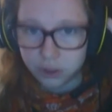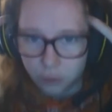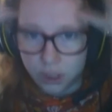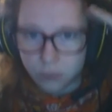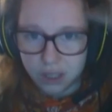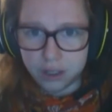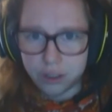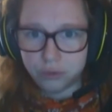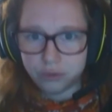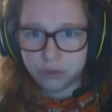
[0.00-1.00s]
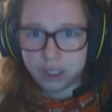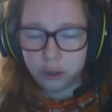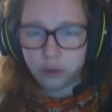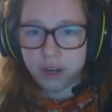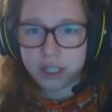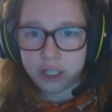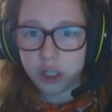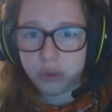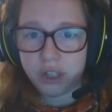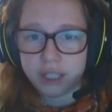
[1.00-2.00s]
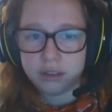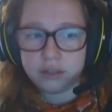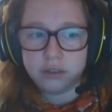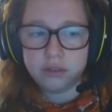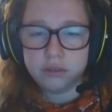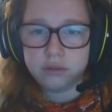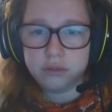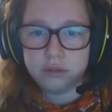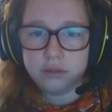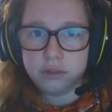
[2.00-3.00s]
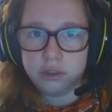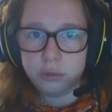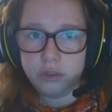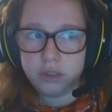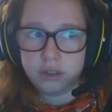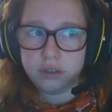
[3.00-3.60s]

they were kind of ingrained in her brain. Stop moving.